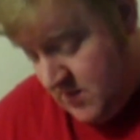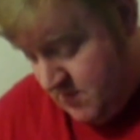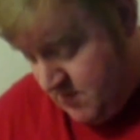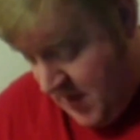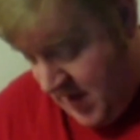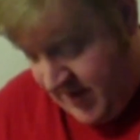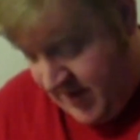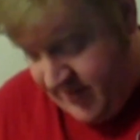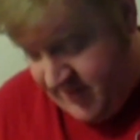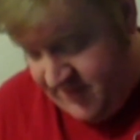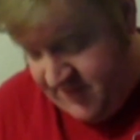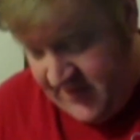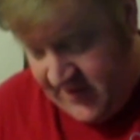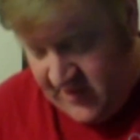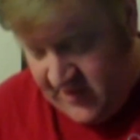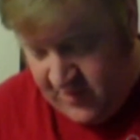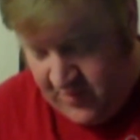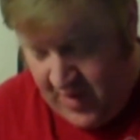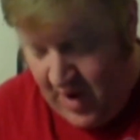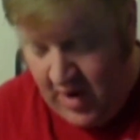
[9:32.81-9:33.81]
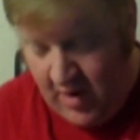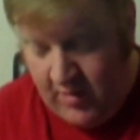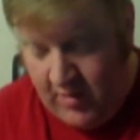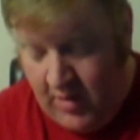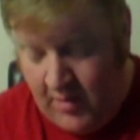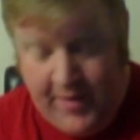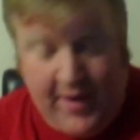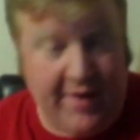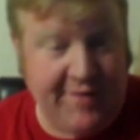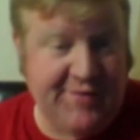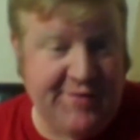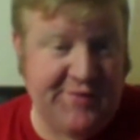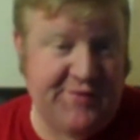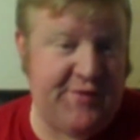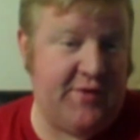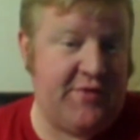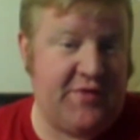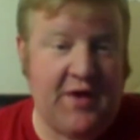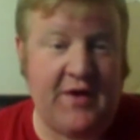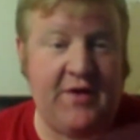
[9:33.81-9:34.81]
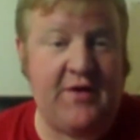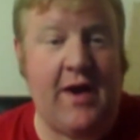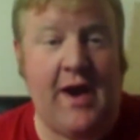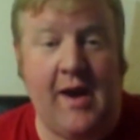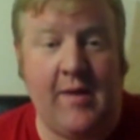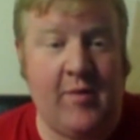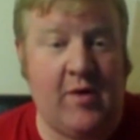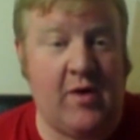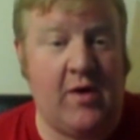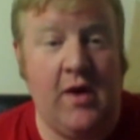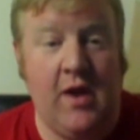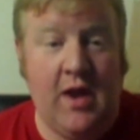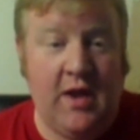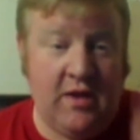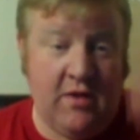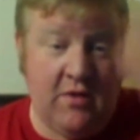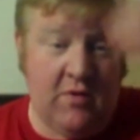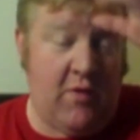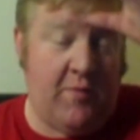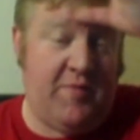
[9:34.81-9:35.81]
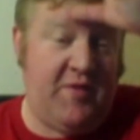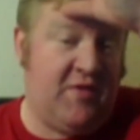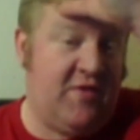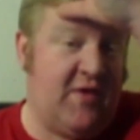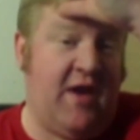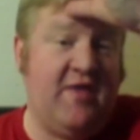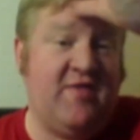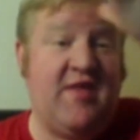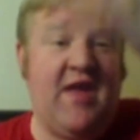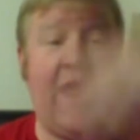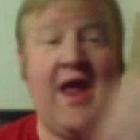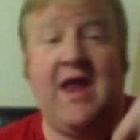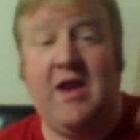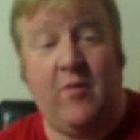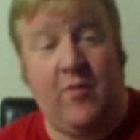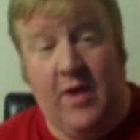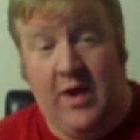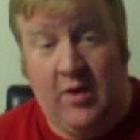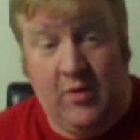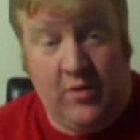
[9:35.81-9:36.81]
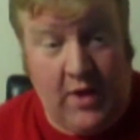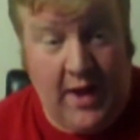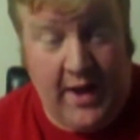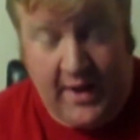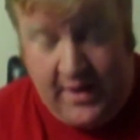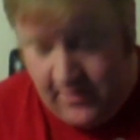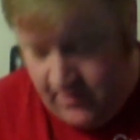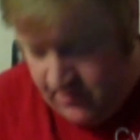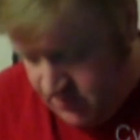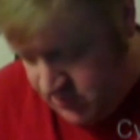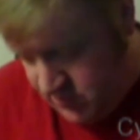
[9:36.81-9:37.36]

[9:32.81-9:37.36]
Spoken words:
power fist, power maul, power sword, thunder hammer. You can equip these guys any way you like.